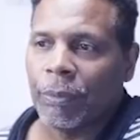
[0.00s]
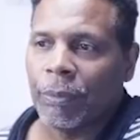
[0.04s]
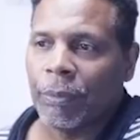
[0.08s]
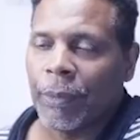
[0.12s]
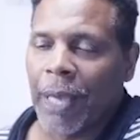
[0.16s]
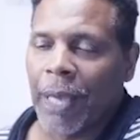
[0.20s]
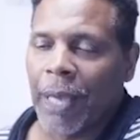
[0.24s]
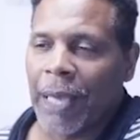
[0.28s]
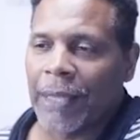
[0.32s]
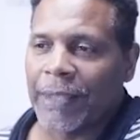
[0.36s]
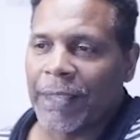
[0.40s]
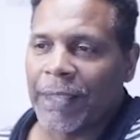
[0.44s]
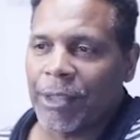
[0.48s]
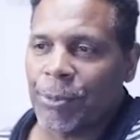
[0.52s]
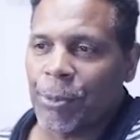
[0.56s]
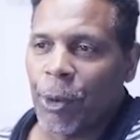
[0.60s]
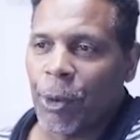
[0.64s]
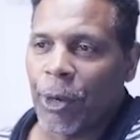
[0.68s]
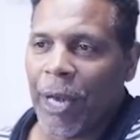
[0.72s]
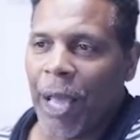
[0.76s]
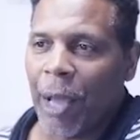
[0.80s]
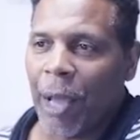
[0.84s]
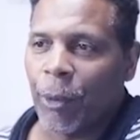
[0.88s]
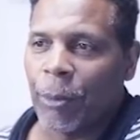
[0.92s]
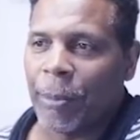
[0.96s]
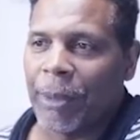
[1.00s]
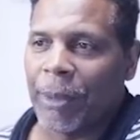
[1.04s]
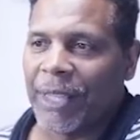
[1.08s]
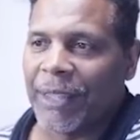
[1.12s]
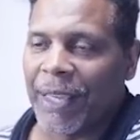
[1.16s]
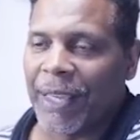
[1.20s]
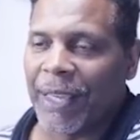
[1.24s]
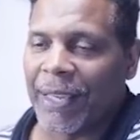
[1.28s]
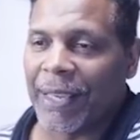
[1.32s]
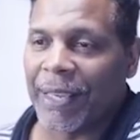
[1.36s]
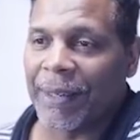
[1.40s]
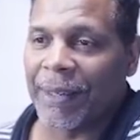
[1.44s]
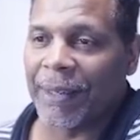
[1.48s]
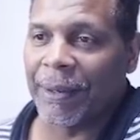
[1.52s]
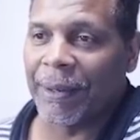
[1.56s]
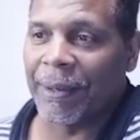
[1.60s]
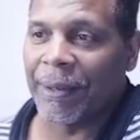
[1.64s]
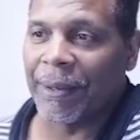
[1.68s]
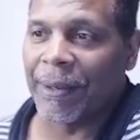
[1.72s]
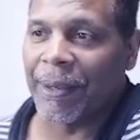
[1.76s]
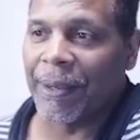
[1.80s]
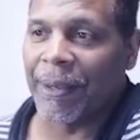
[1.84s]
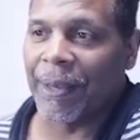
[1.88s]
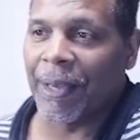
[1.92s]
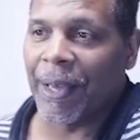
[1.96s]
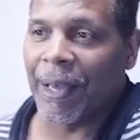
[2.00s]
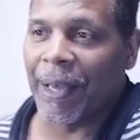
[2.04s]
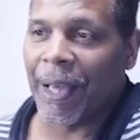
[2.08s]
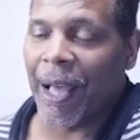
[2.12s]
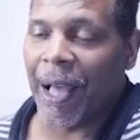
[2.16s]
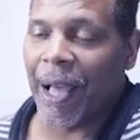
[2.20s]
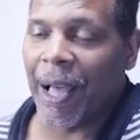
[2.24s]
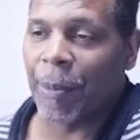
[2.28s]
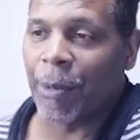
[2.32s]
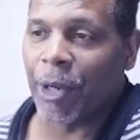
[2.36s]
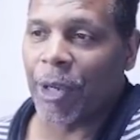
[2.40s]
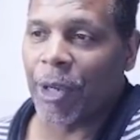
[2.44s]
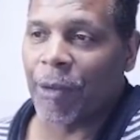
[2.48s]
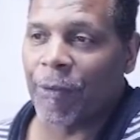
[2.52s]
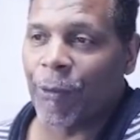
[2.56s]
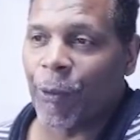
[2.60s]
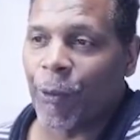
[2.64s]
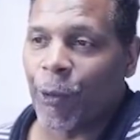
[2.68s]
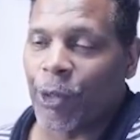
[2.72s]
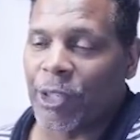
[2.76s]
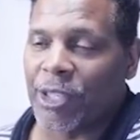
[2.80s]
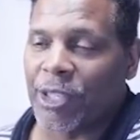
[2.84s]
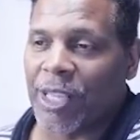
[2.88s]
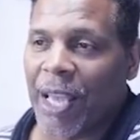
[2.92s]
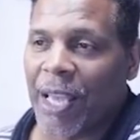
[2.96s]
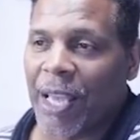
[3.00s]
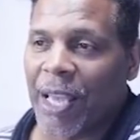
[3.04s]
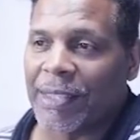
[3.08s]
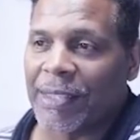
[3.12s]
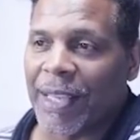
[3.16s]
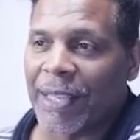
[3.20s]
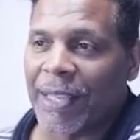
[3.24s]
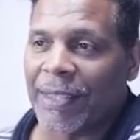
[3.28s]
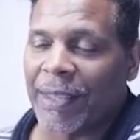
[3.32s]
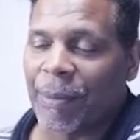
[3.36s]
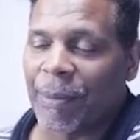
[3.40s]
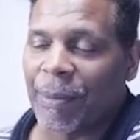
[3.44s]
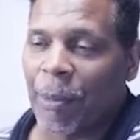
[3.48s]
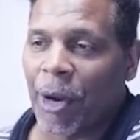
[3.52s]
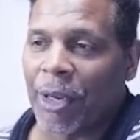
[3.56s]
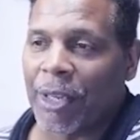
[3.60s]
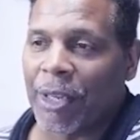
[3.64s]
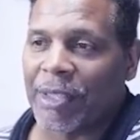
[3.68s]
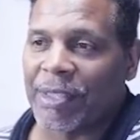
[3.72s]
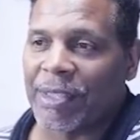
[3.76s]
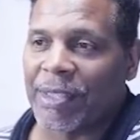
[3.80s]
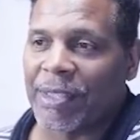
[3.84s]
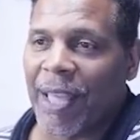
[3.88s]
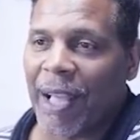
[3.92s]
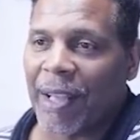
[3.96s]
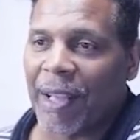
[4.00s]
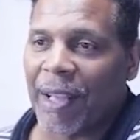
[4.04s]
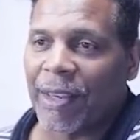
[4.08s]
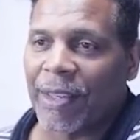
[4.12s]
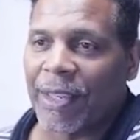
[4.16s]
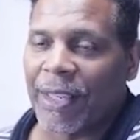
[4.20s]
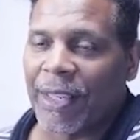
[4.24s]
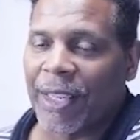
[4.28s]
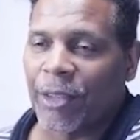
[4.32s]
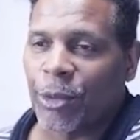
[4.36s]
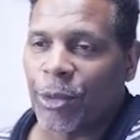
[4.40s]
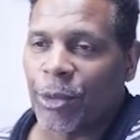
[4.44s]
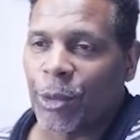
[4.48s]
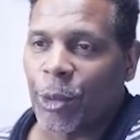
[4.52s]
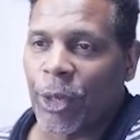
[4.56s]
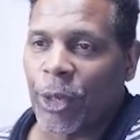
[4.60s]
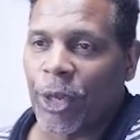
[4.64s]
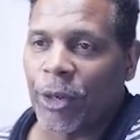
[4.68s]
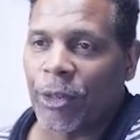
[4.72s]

At this point, I would be thinking, I'm looking for signs that the market's not going to get through here,